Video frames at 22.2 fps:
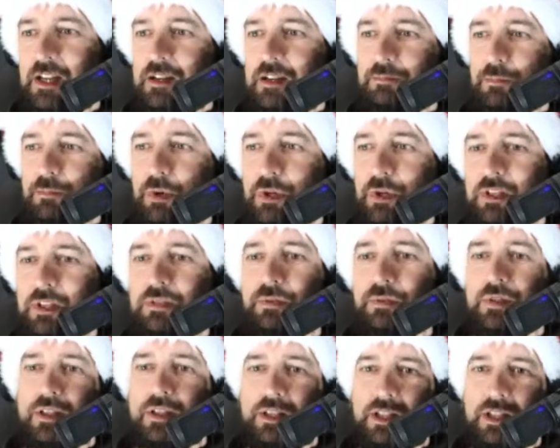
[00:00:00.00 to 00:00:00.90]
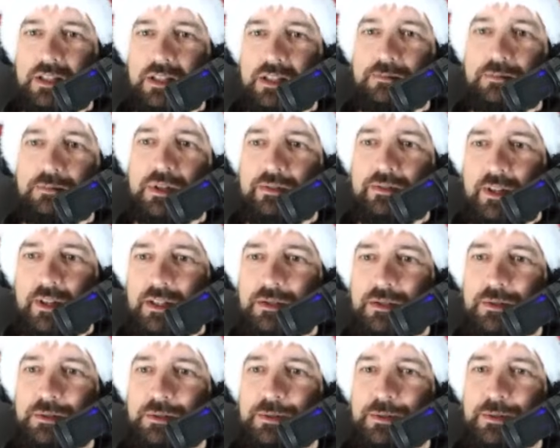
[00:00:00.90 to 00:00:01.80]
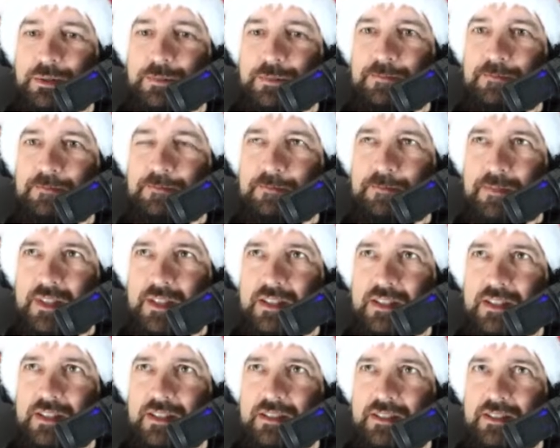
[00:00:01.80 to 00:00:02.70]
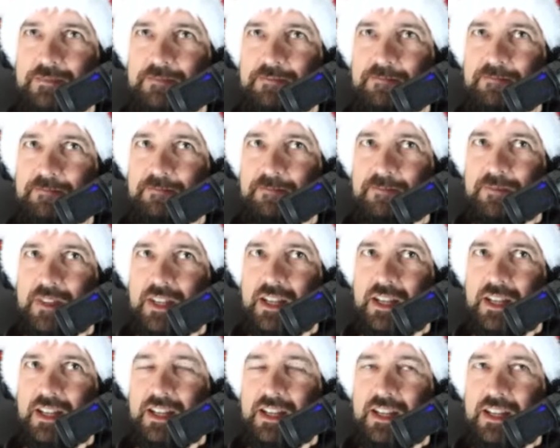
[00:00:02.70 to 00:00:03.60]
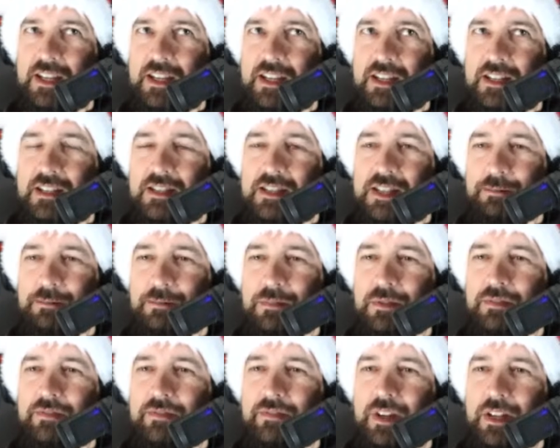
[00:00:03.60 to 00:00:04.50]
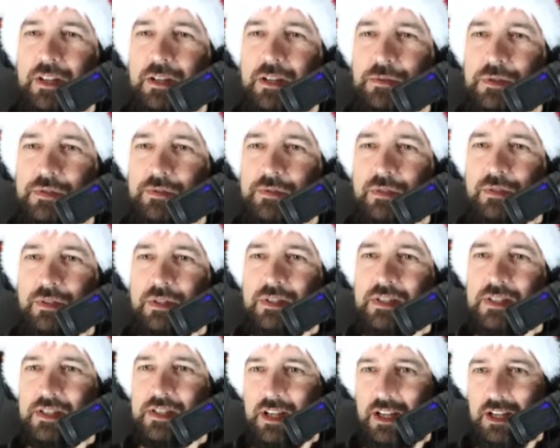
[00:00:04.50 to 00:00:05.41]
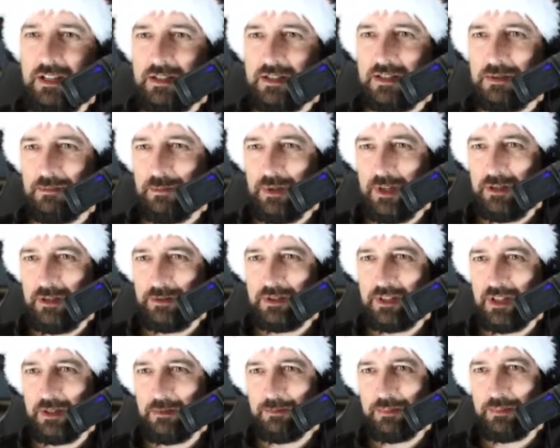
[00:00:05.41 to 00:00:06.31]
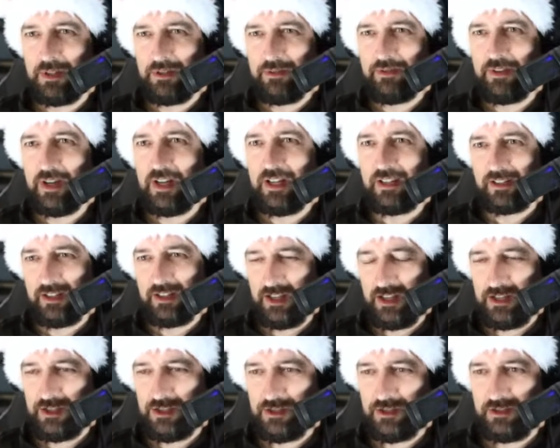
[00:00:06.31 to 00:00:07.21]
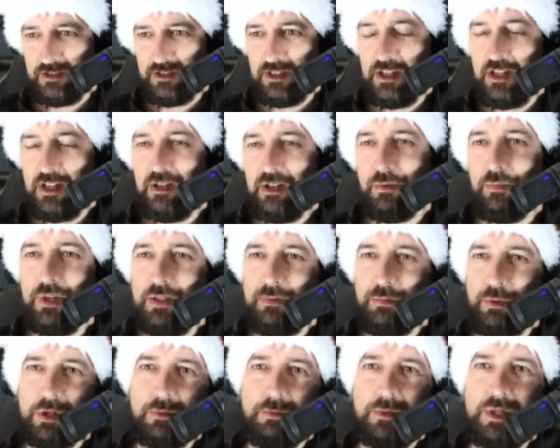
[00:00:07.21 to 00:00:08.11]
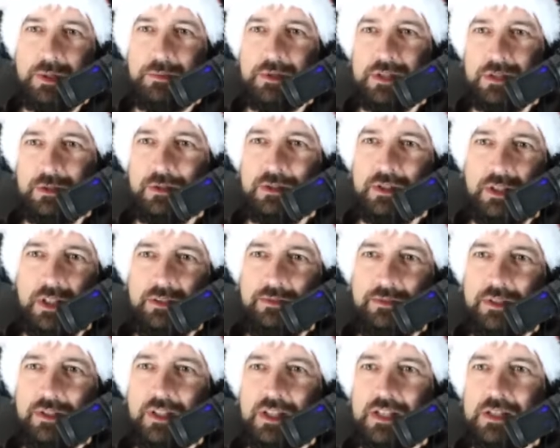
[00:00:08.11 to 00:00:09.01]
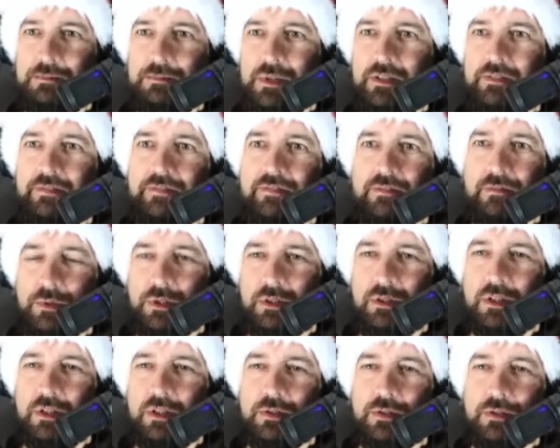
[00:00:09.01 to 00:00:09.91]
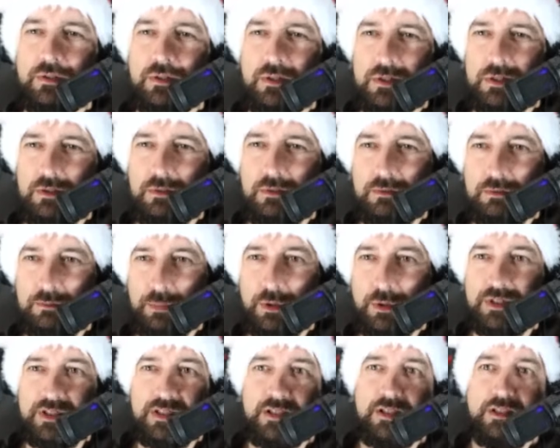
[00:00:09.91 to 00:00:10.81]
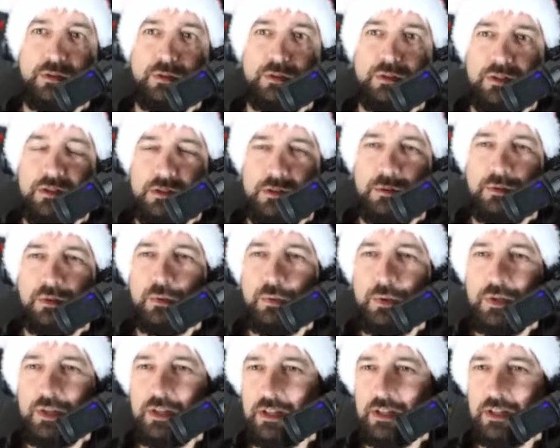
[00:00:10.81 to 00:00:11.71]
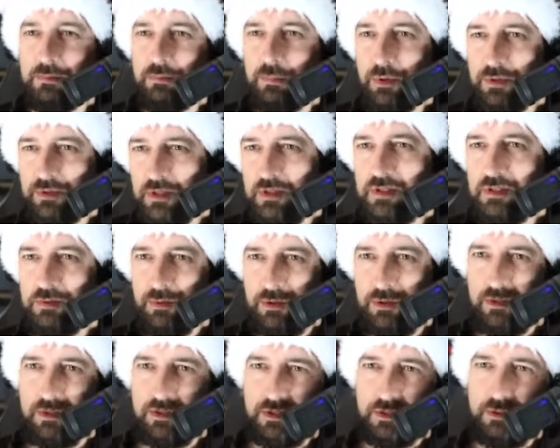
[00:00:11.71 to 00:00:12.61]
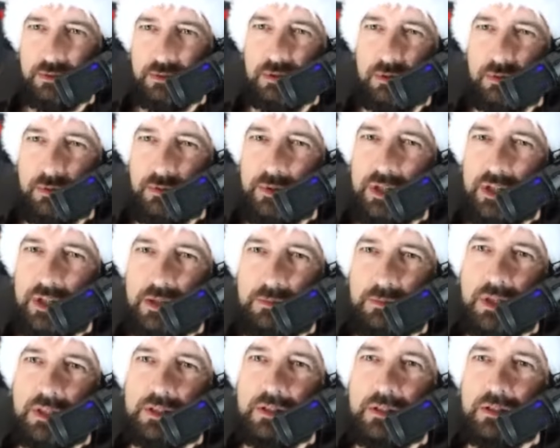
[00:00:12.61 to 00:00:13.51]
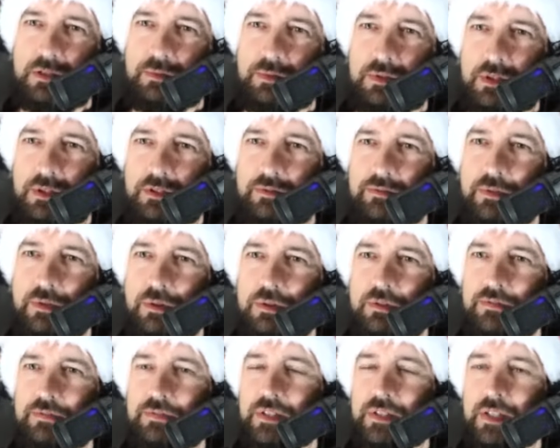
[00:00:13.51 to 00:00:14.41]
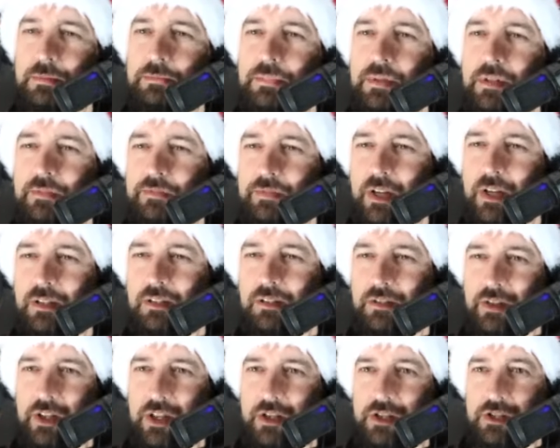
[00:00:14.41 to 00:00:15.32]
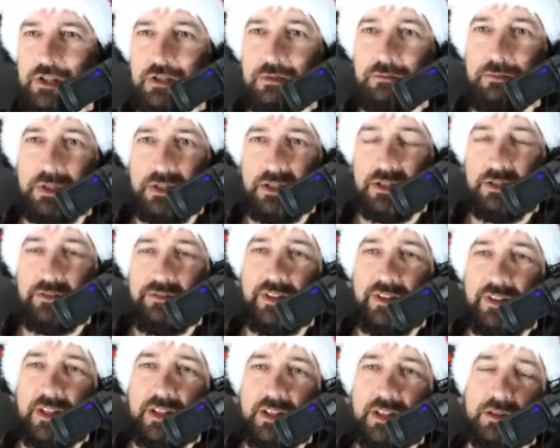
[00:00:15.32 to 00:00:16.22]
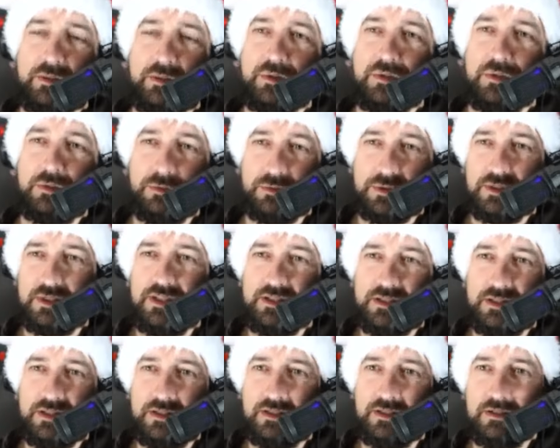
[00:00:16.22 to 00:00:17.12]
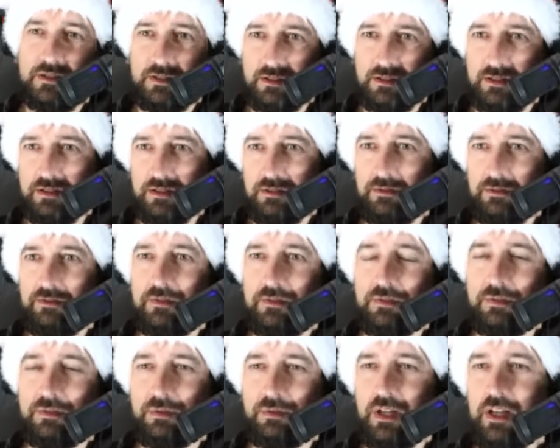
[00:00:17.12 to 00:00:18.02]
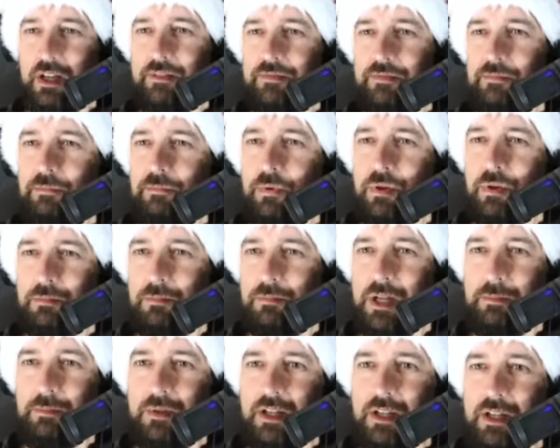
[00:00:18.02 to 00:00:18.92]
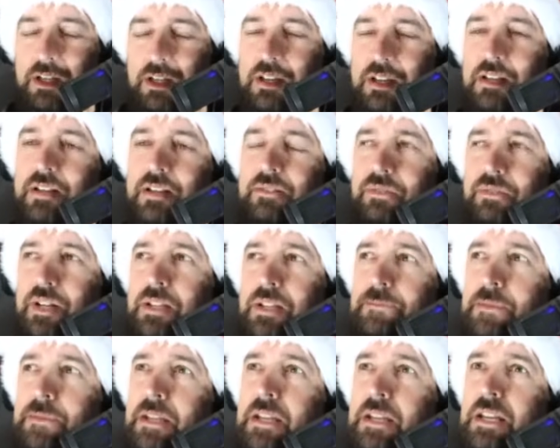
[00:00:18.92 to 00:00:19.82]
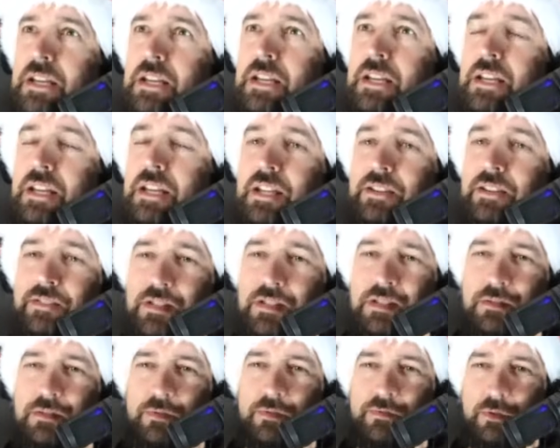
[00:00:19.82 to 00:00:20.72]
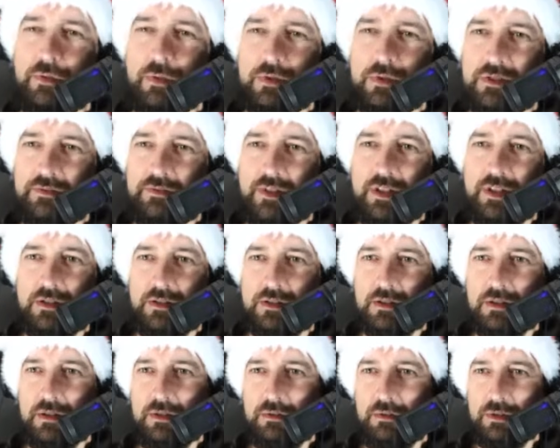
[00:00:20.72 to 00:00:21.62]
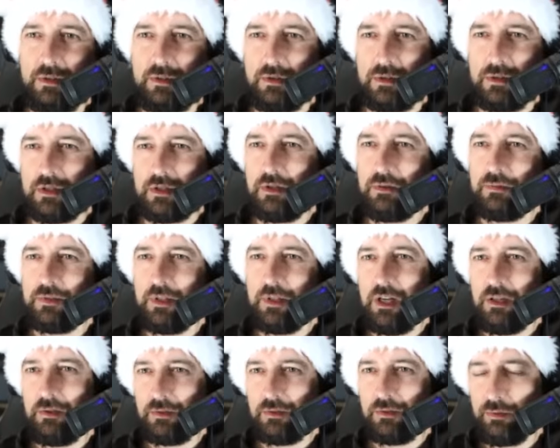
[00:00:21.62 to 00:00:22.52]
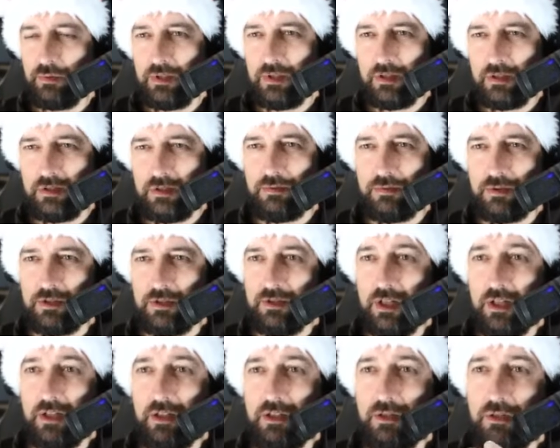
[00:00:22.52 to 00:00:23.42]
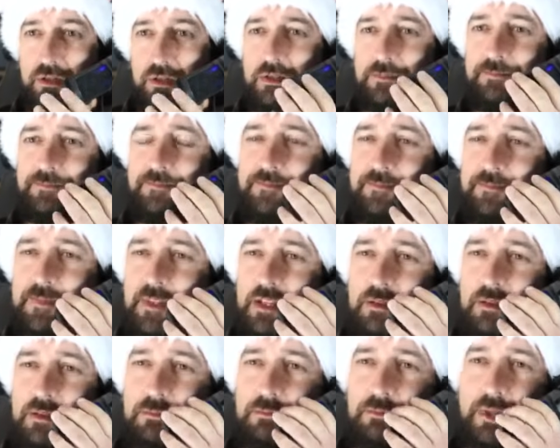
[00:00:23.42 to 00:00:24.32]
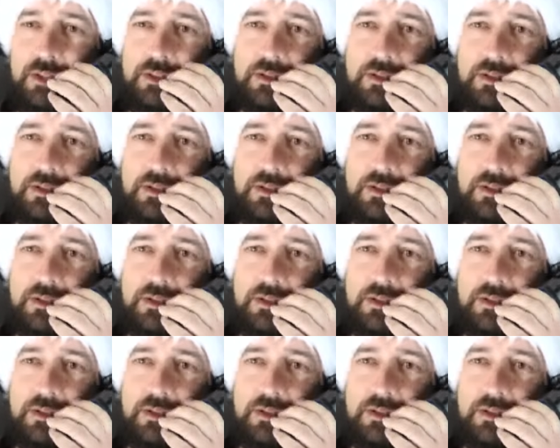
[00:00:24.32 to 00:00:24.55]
Monitoring can provide you mm, some very useful insights about temporary file creation. When workmem is not enough, it doesn't mean we cannot execute Postgres cannot execute query. Postgres will execute your query, but it will involve temporary file creation, meaning that it will use disk to have more memory, right? And this is of course very slow. It will slow down query execution a lot, but